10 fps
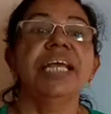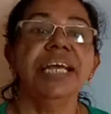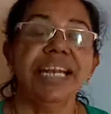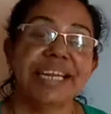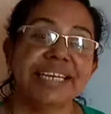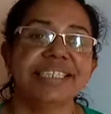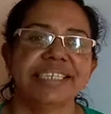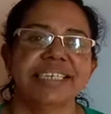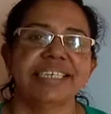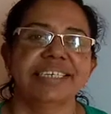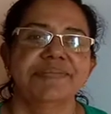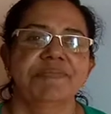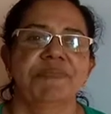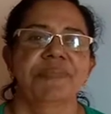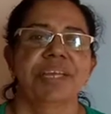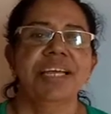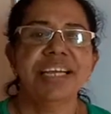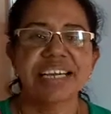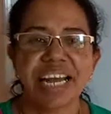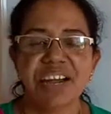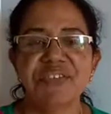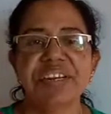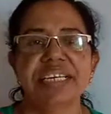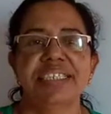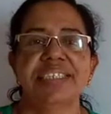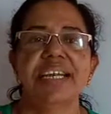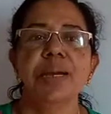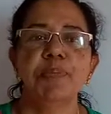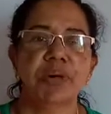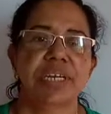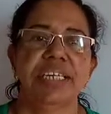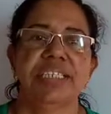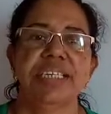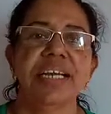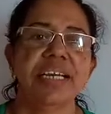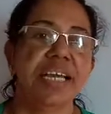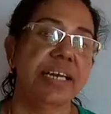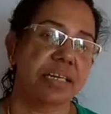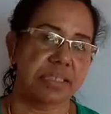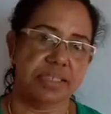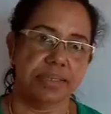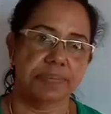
Let us study gravitational potential energy.